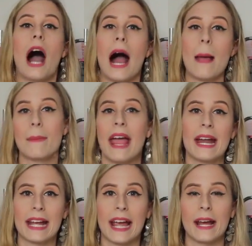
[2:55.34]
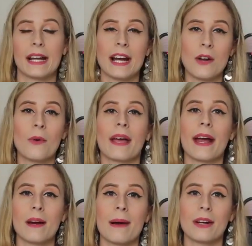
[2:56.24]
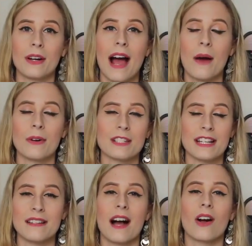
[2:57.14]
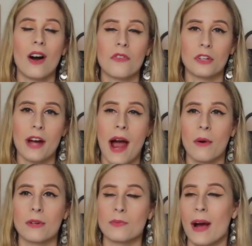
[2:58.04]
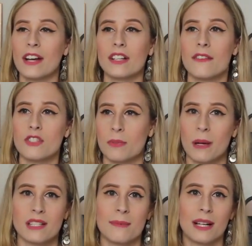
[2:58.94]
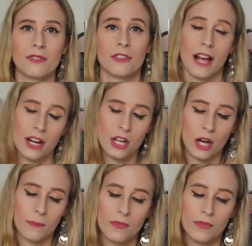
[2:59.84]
I'm panicking and I don't care about your hours. I did not call for your hours. Why couldn't I just press a button for that? No.